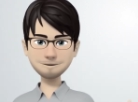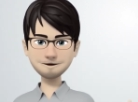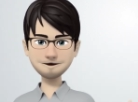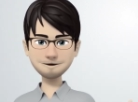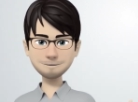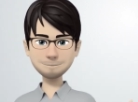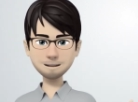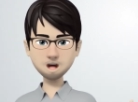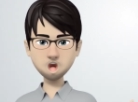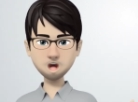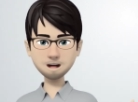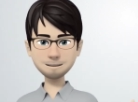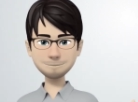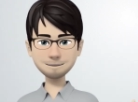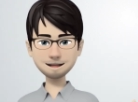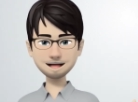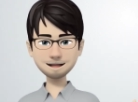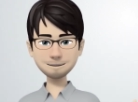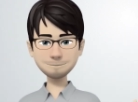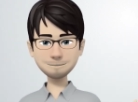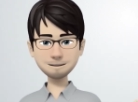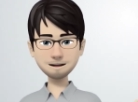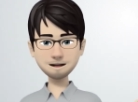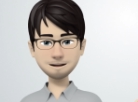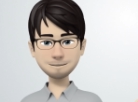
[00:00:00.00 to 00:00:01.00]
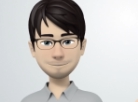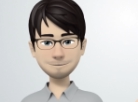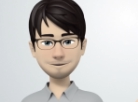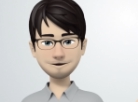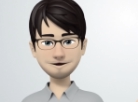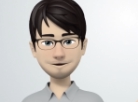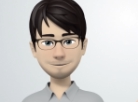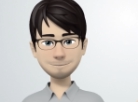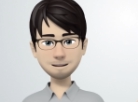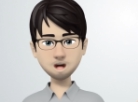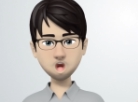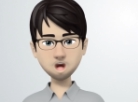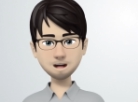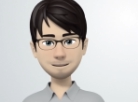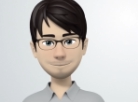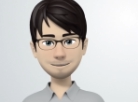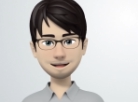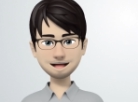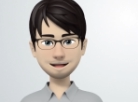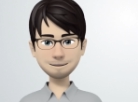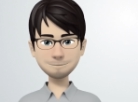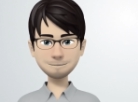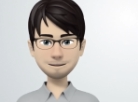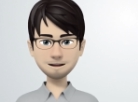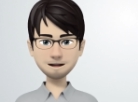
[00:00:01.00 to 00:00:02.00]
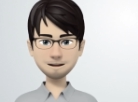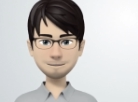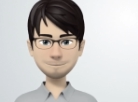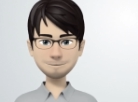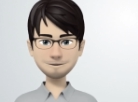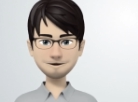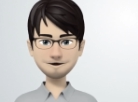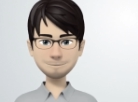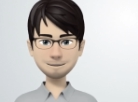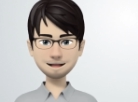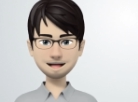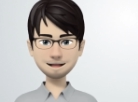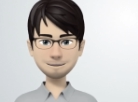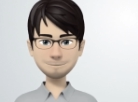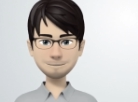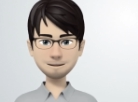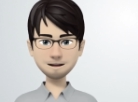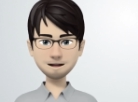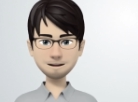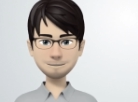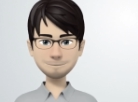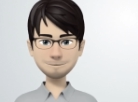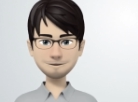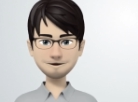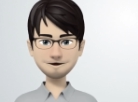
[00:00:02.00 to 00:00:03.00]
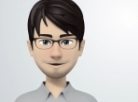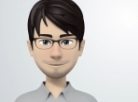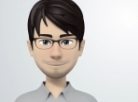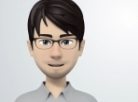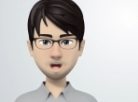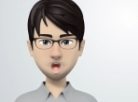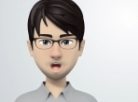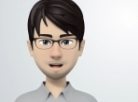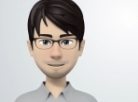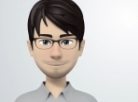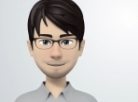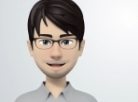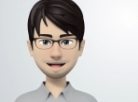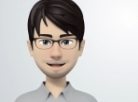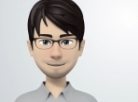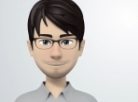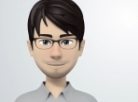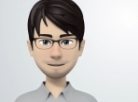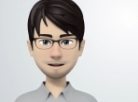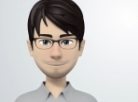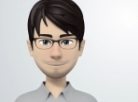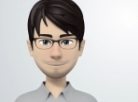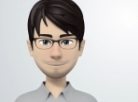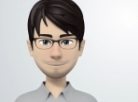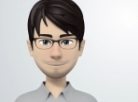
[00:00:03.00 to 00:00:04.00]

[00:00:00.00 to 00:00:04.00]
in an easy-to-read summary with next best action recommendations.